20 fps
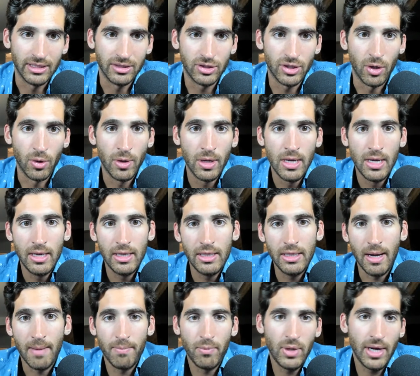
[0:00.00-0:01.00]
So,
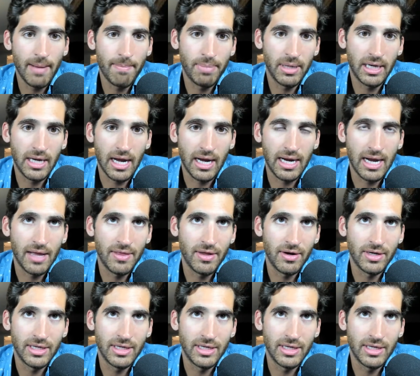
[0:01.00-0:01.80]
yep, we got Pidcock on there.